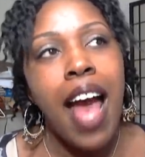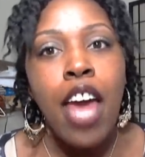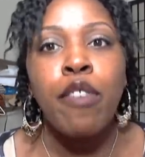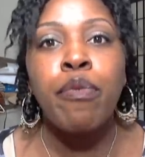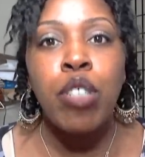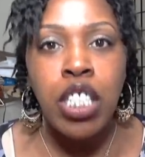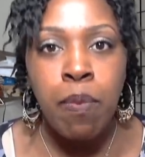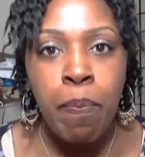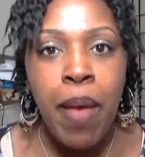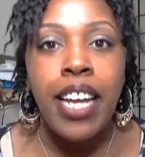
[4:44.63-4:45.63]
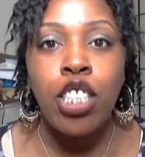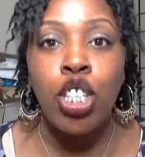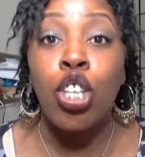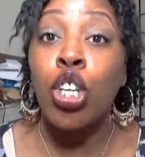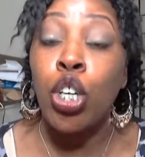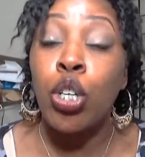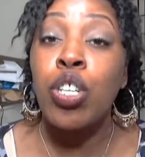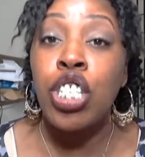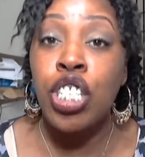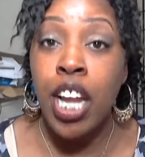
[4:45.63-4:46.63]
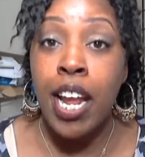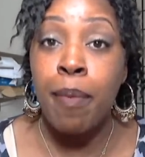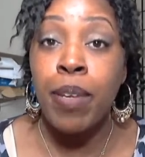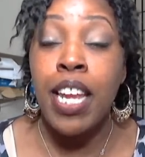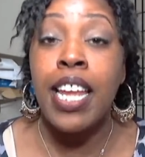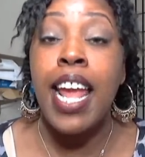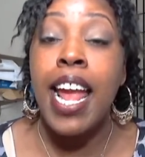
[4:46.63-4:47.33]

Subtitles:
out of respect to the current champion.